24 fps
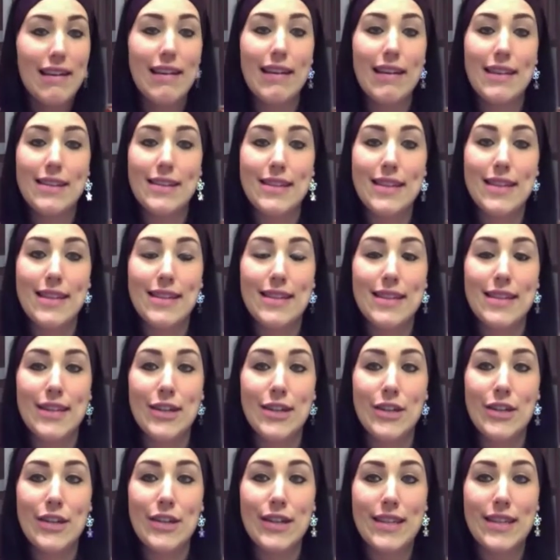It's
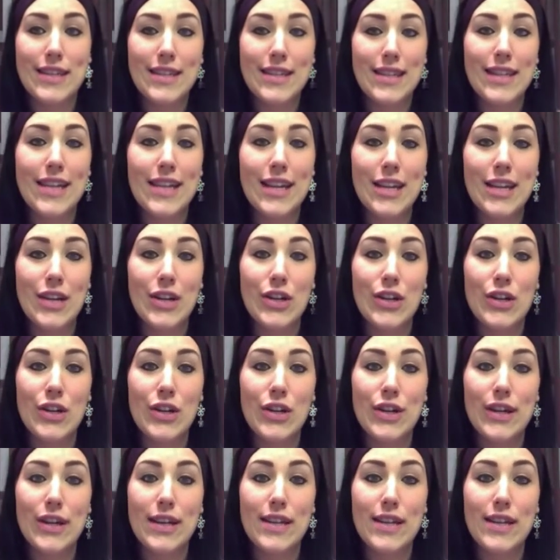easier. It's cleaner.